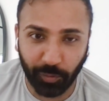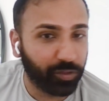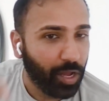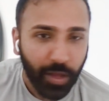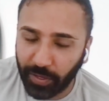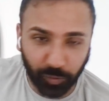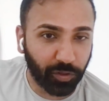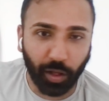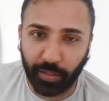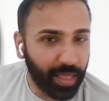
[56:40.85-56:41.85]
He was this
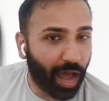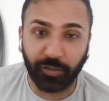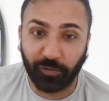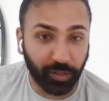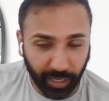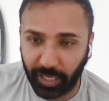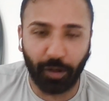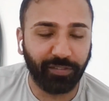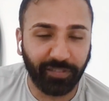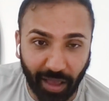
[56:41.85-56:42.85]
was uh, not his like you
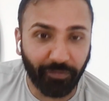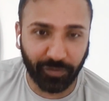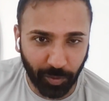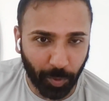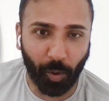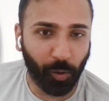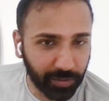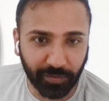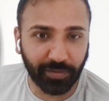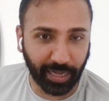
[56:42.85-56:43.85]
know seventh Super Bowl.
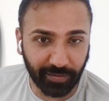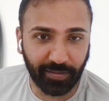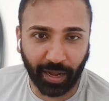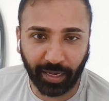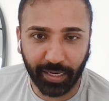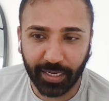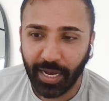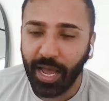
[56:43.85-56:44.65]
This was like his second.